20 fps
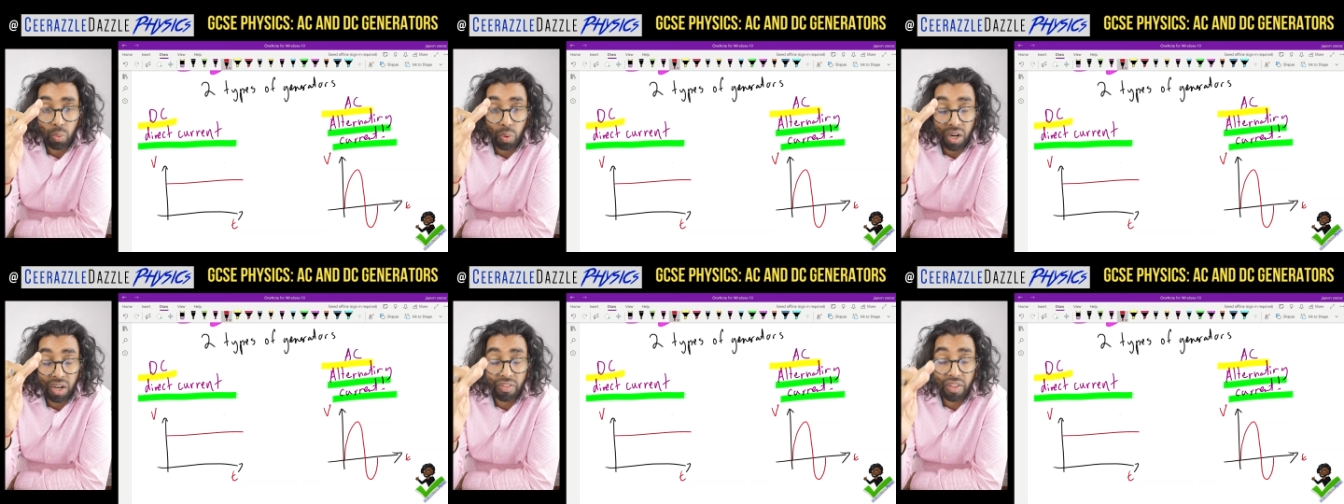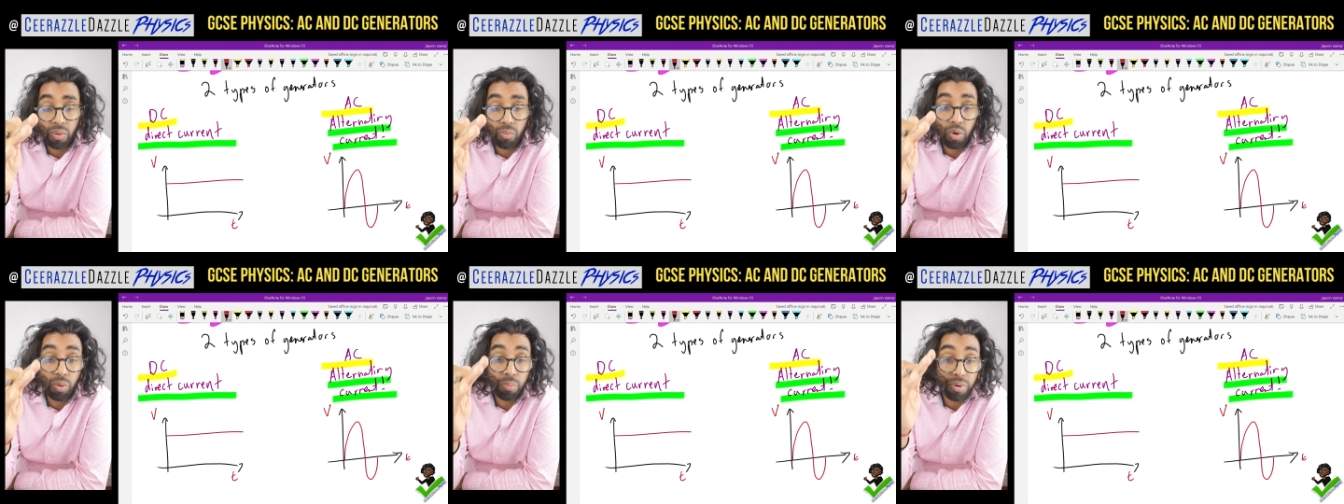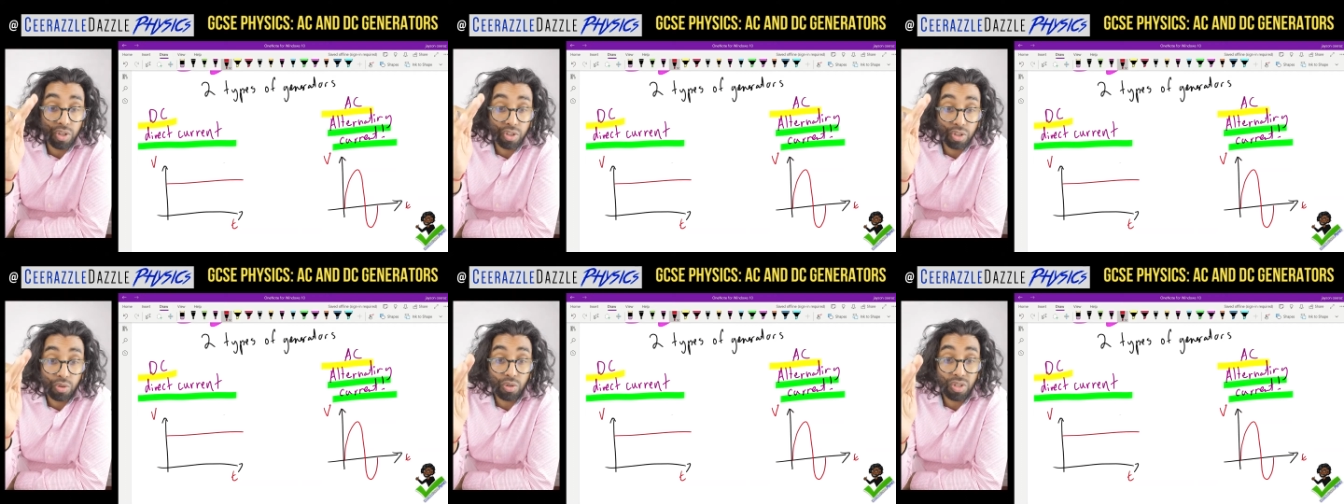One of them will
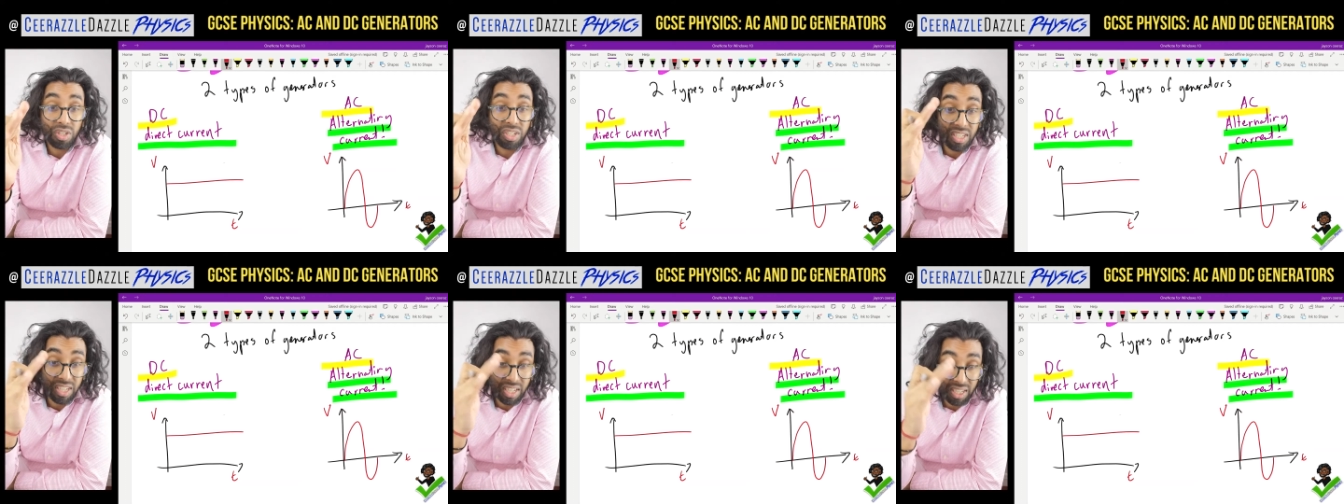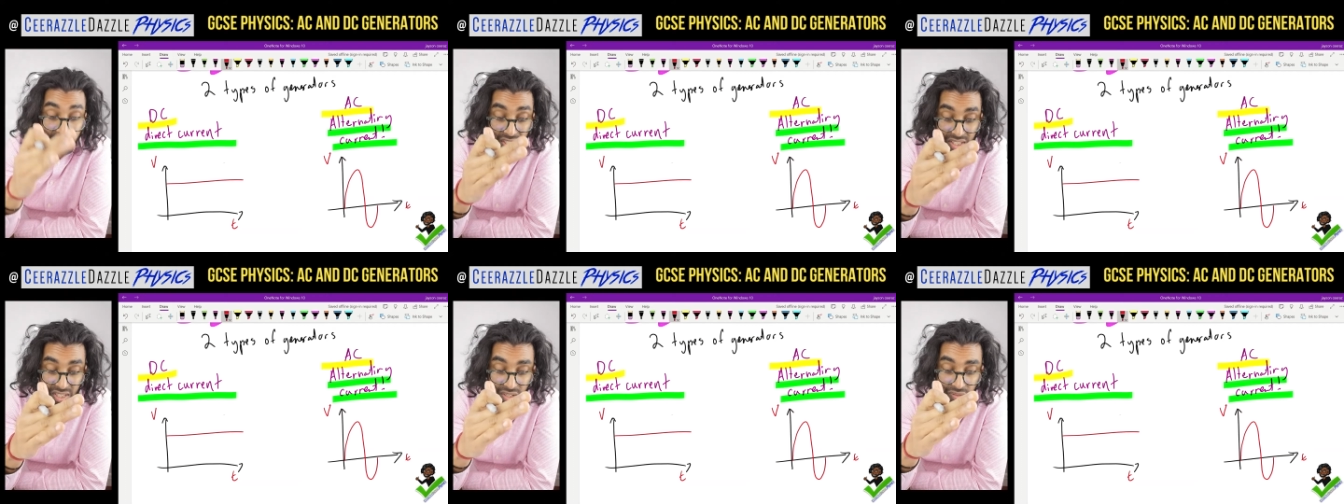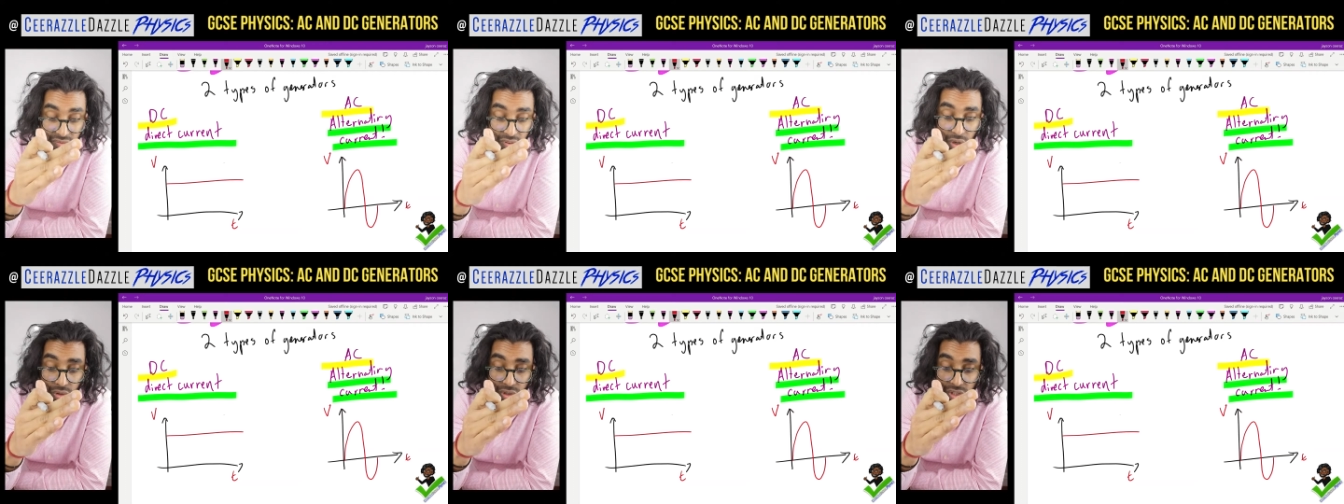produce
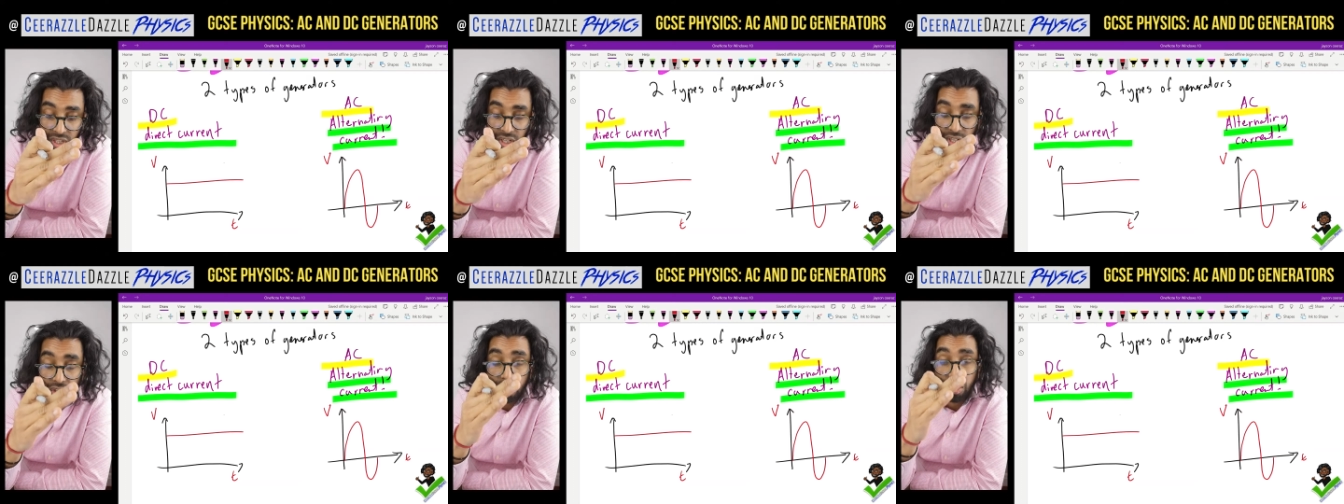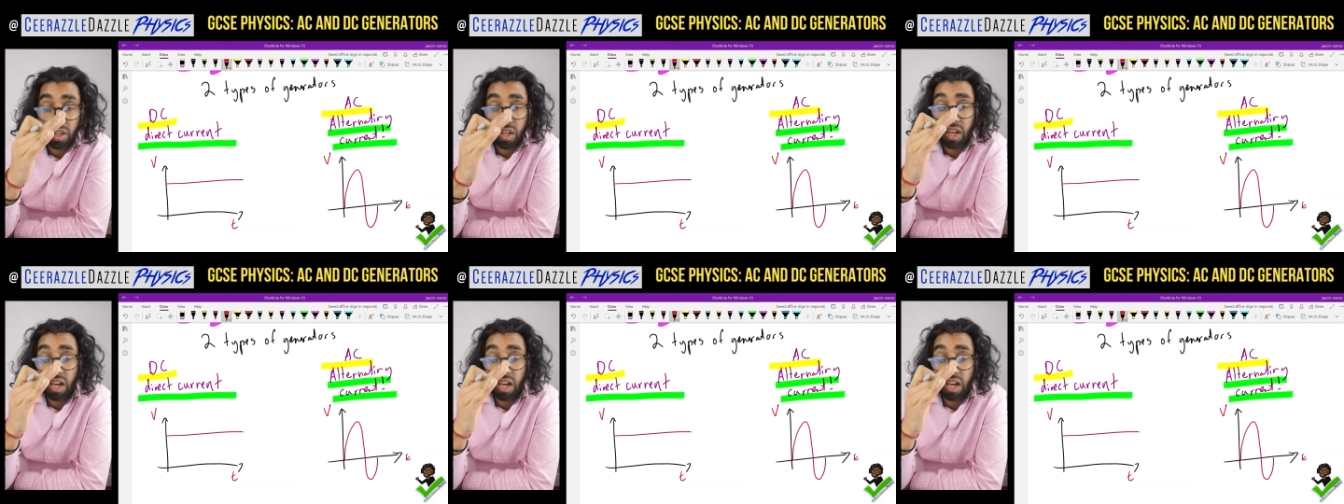DC voltage.